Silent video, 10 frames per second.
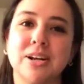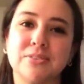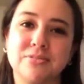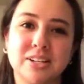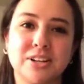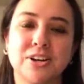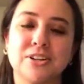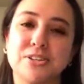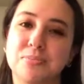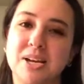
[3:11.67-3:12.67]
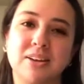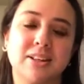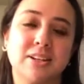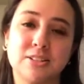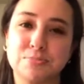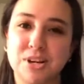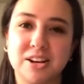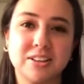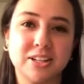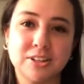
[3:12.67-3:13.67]
and vinegar to make like a spray
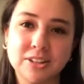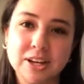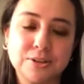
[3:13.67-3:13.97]
cleaner that